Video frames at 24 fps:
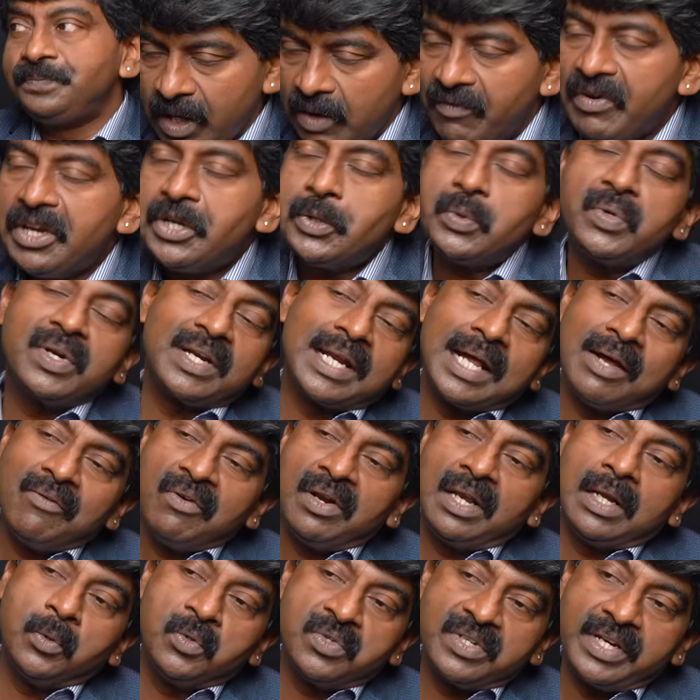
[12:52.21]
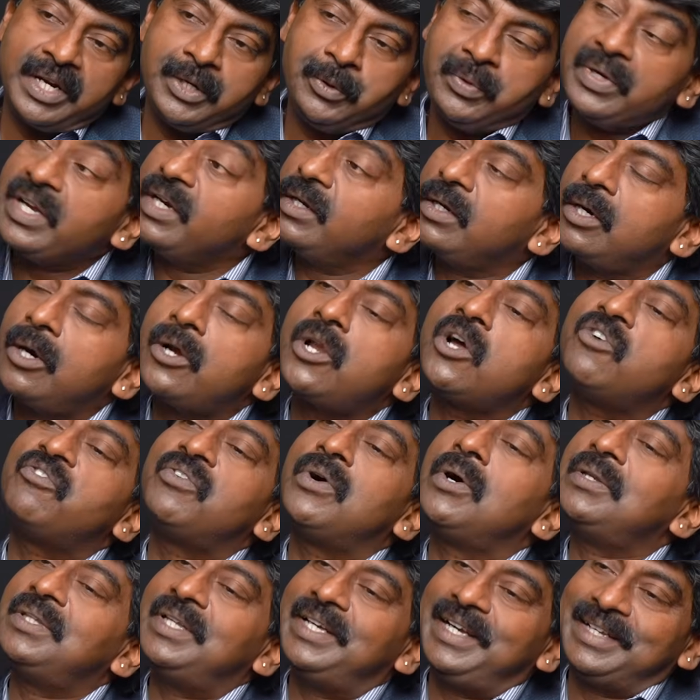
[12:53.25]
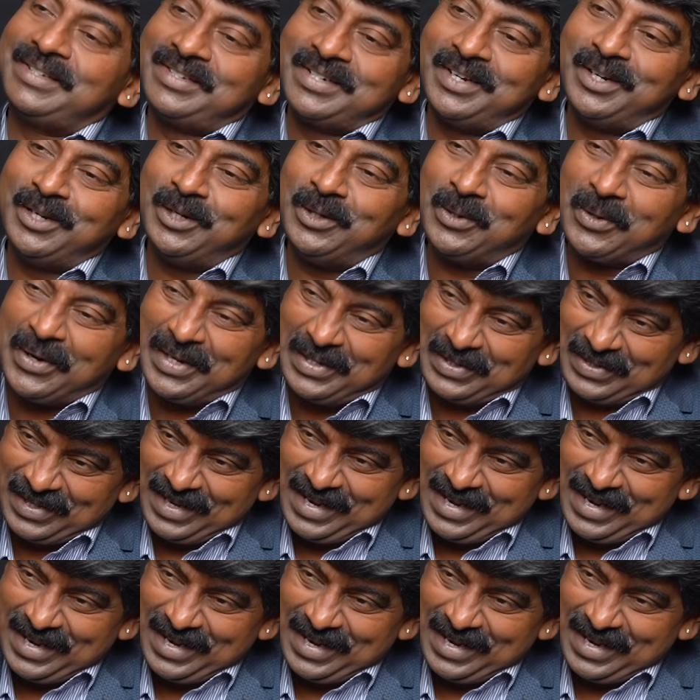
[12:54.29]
when you travel outside, you can cut off all the external noise.